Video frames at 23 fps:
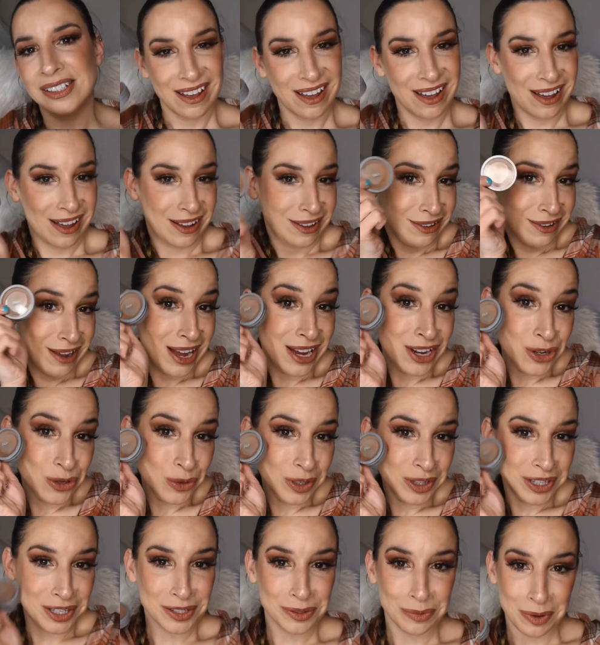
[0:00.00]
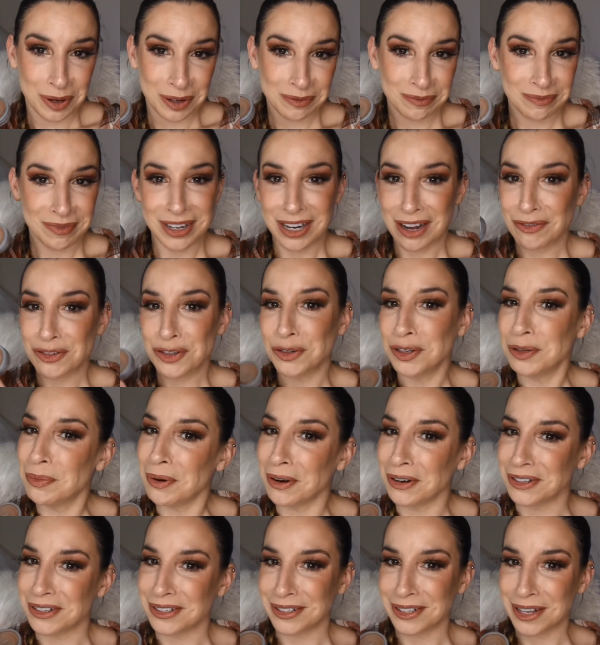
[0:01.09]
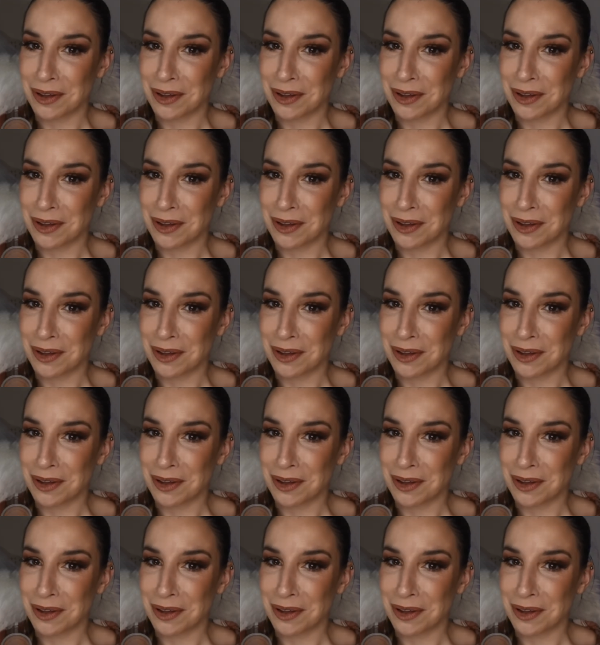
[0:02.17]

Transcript: and I enjoyed this one enough to repurchase it.